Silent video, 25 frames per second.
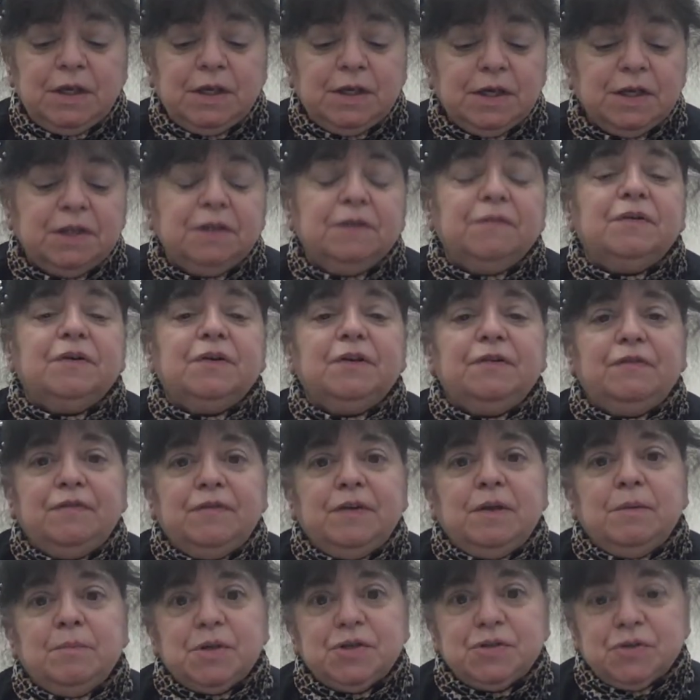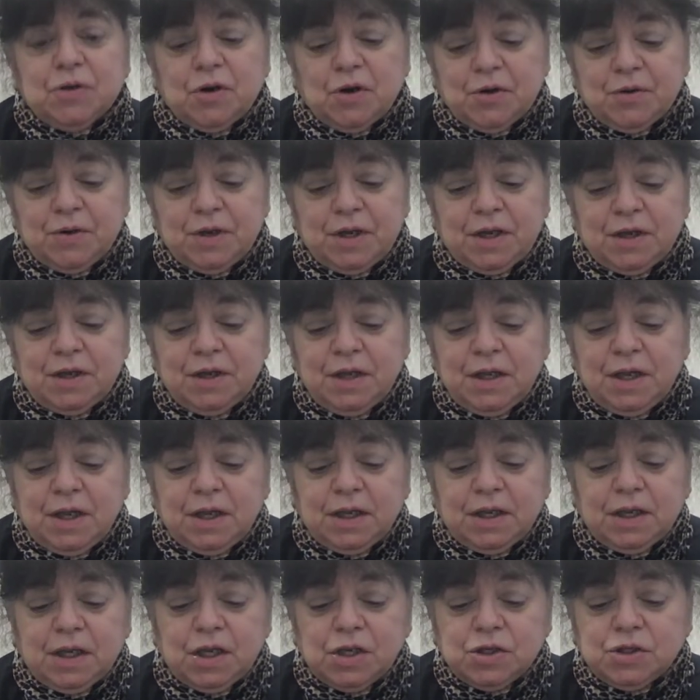and the very famous aria,
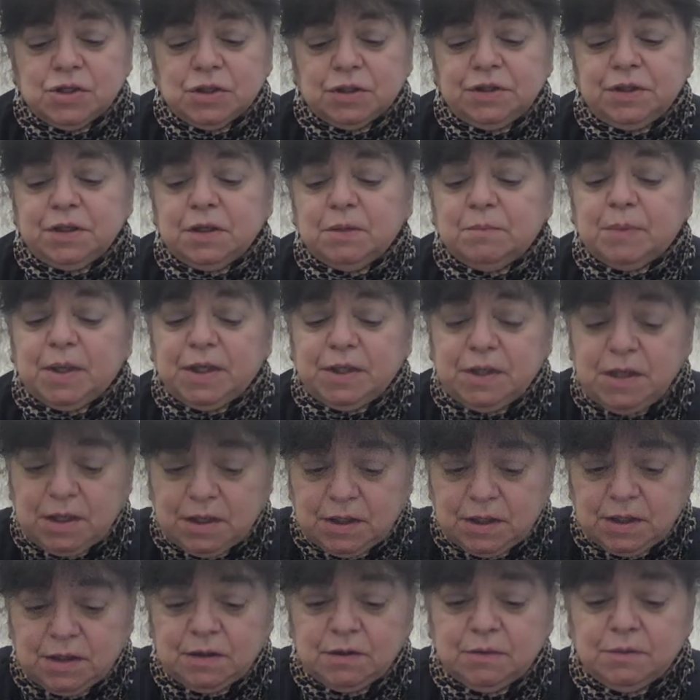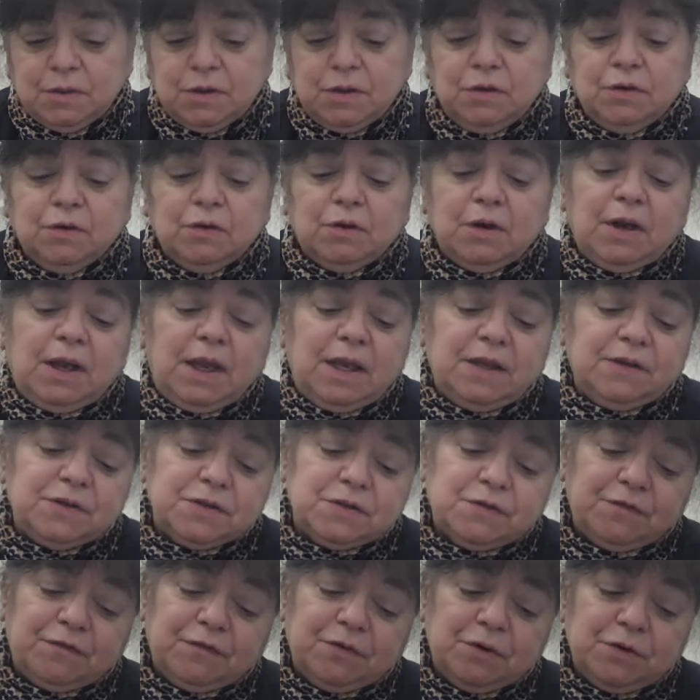Che gelida manina, your hand
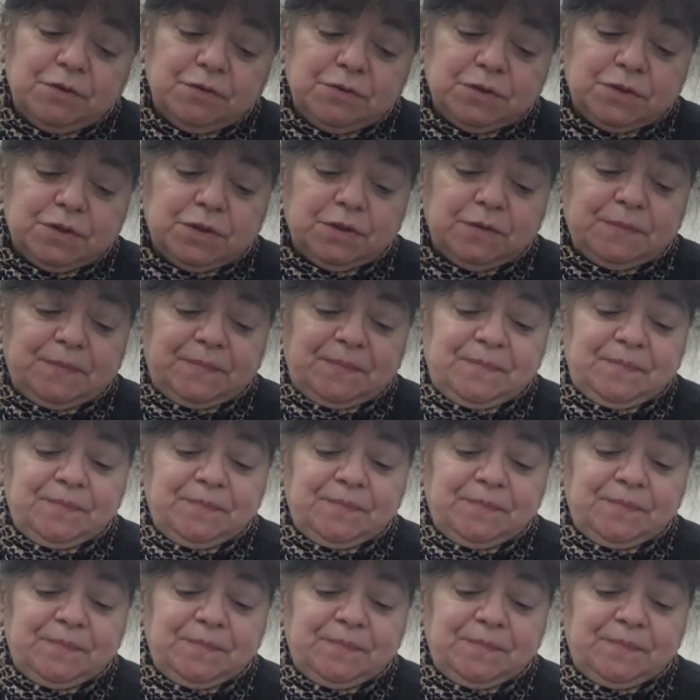is frozen.